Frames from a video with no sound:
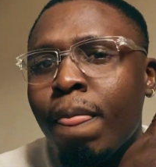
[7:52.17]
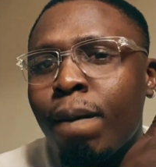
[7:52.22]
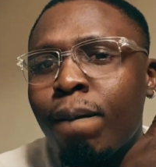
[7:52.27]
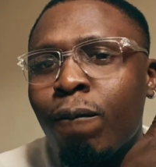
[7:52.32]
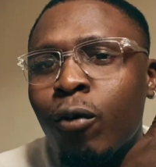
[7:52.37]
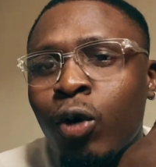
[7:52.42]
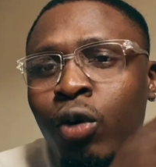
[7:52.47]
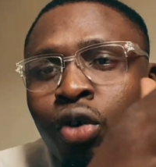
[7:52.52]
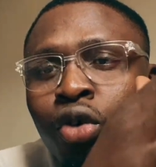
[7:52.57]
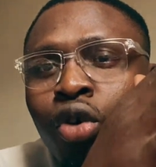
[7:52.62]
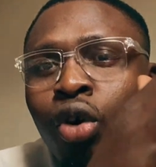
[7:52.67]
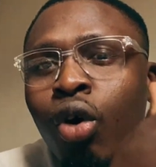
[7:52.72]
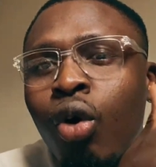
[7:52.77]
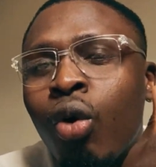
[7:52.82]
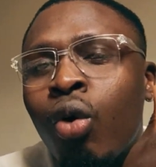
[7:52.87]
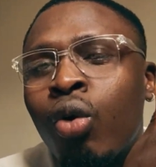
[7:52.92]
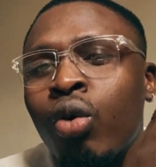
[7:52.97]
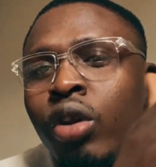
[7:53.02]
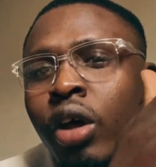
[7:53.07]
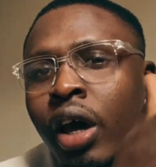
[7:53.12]
on your
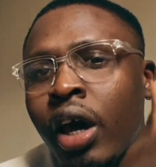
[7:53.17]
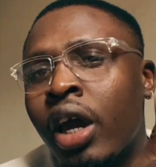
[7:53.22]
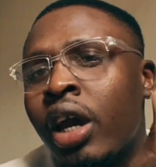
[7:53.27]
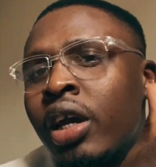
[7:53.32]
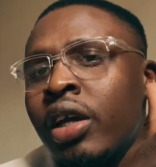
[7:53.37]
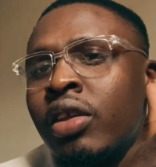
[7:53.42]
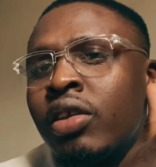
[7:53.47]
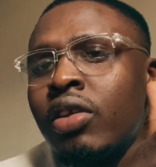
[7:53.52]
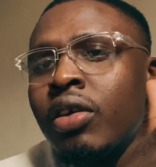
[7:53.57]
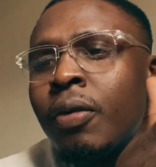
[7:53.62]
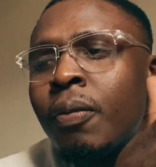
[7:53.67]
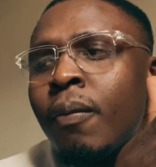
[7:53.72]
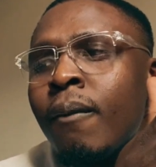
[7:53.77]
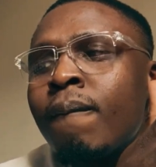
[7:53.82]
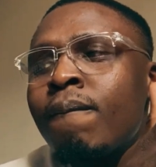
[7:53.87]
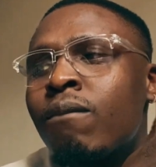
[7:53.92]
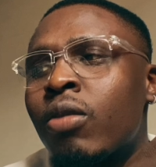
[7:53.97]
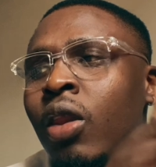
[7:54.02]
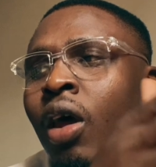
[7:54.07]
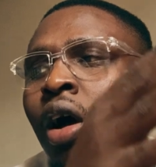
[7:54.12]
own end.
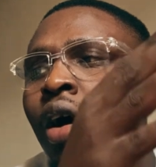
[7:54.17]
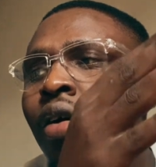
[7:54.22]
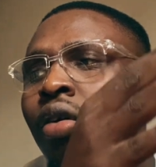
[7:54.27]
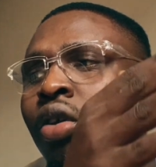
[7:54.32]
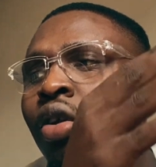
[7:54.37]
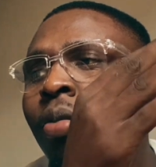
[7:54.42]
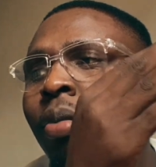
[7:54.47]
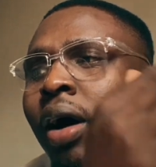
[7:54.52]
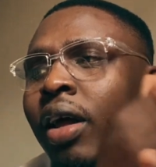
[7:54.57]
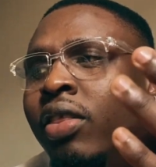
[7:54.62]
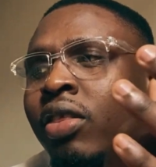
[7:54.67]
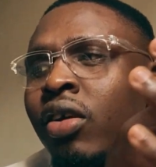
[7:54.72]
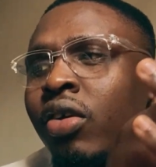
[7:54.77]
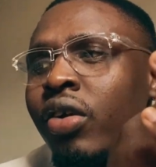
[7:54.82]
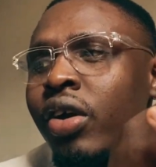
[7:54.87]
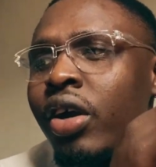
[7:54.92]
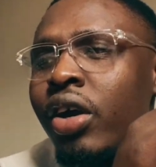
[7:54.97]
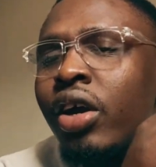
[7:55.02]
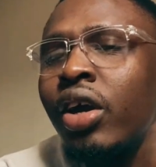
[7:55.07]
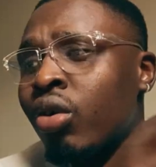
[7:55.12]
Now, number
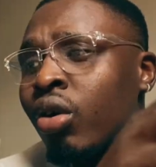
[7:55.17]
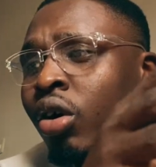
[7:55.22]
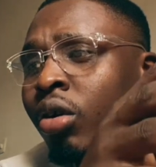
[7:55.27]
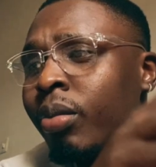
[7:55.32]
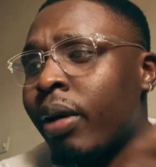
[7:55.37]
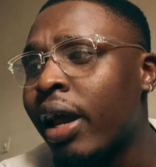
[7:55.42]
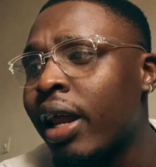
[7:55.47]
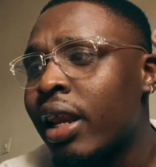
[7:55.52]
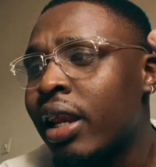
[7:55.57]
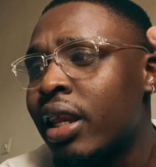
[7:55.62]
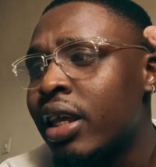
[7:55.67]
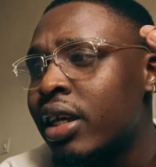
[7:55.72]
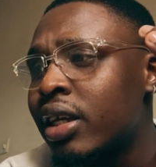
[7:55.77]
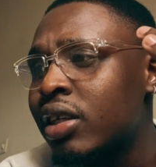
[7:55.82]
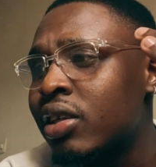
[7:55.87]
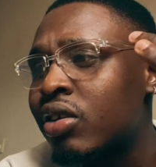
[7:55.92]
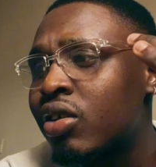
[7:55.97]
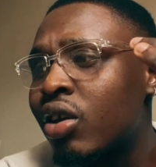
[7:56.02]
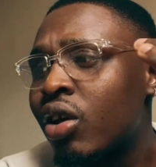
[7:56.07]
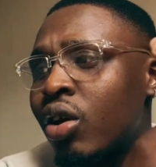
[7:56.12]
three on my
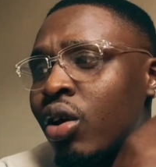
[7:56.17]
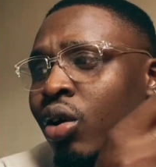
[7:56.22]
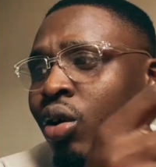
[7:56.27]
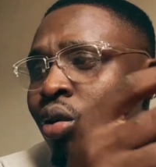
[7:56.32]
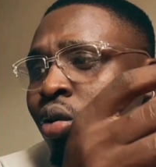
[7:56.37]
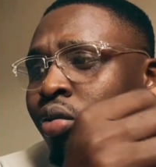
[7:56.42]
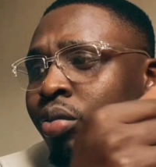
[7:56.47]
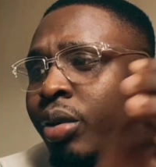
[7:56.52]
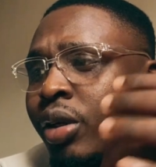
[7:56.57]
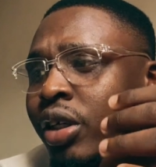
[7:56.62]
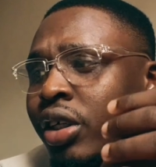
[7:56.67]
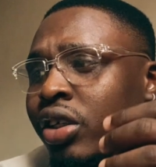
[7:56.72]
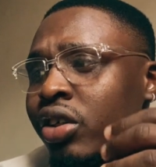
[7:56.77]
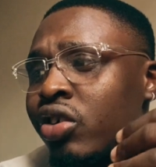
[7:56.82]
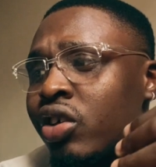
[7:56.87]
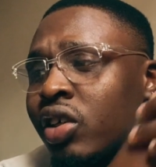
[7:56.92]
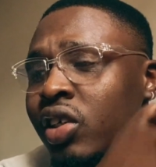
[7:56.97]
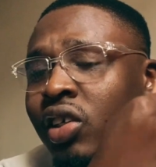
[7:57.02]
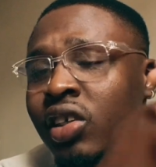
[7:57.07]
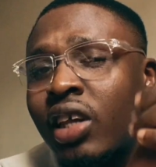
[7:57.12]
list will be
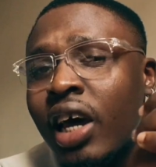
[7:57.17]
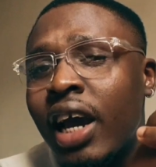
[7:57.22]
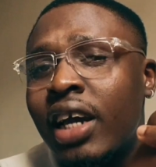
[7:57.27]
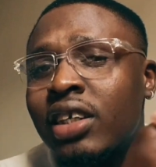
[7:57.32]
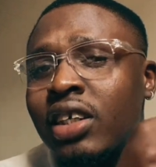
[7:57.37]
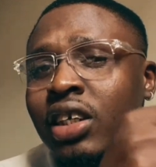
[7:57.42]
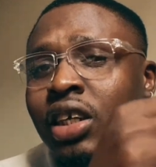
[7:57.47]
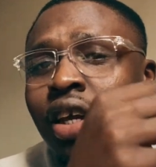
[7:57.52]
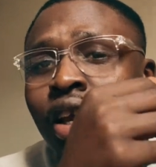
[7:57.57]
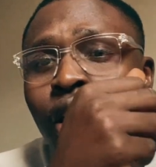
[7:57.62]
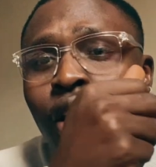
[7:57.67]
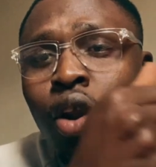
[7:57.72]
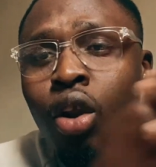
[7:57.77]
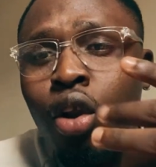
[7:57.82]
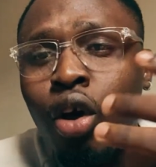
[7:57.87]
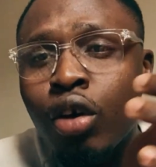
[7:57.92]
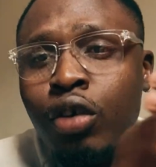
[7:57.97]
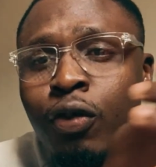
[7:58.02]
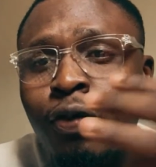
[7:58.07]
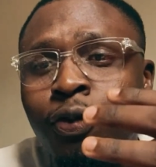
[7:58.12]
chastising
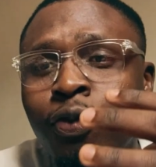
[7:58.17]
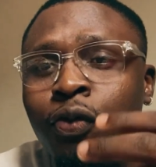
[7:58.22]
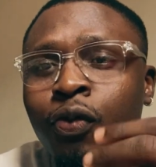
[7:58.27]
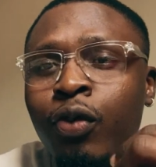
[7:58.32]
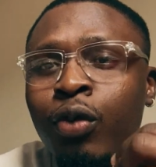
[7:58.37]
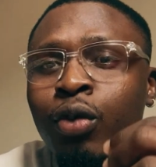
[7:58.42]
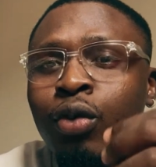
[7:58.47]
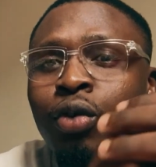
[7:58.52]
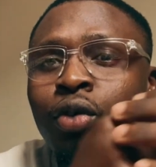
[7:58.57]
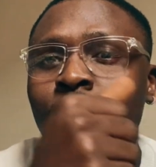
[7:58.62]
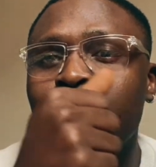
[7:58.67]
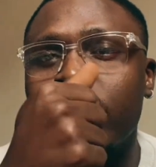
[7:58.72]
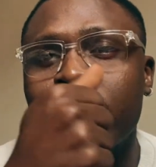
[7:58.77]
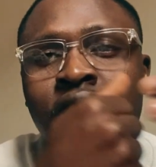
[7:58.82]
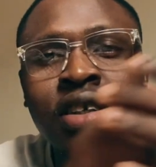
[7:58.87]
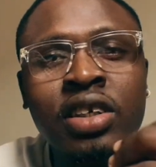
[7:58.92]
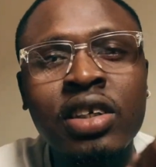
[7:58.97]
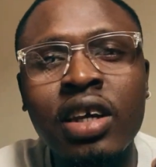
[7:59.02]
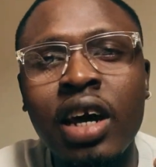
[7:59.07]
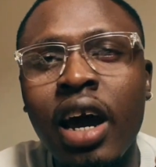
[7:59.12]
lustful
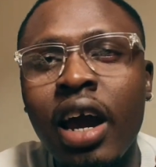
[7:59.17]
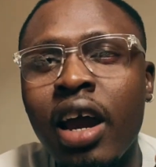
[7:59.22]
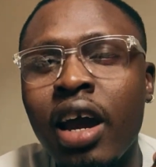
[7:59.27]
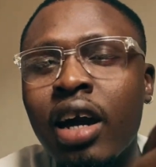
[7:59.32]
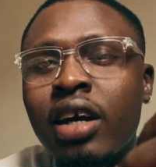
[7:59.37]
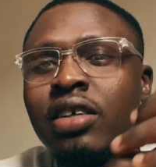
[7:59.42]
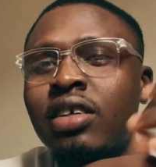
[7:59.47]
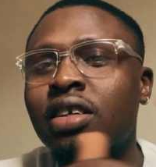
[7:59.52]
desires.